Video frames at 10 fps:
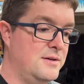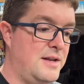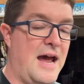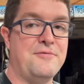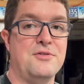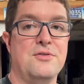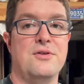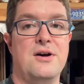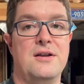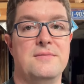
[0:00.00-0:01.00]

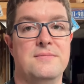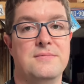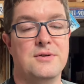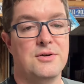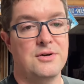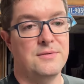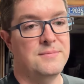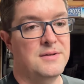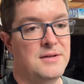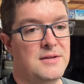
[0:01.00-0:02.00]
afterthought. Or
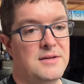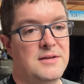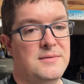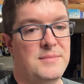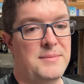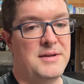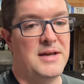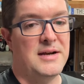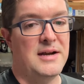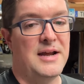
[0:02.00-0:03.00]
maybe
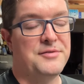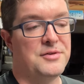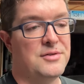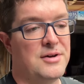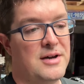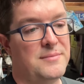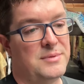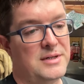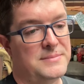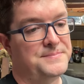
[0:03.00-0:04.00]
not an afterthought,
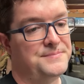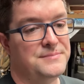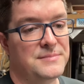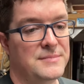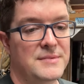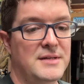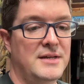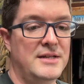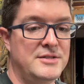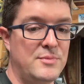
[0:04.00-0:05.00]
but
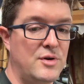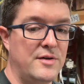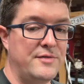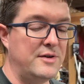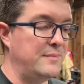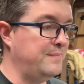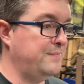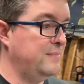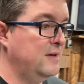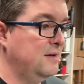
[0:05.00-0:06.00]
it's more of a
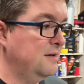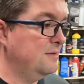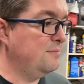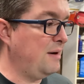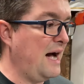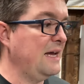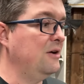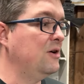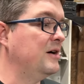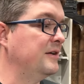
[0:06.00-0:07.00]

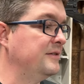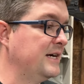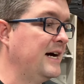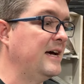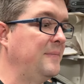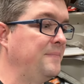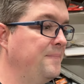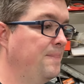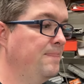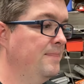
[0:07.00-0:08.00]
bygone time,
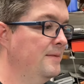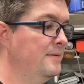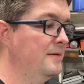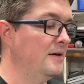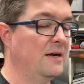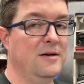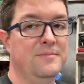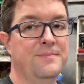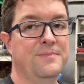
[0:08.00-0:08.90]
you know?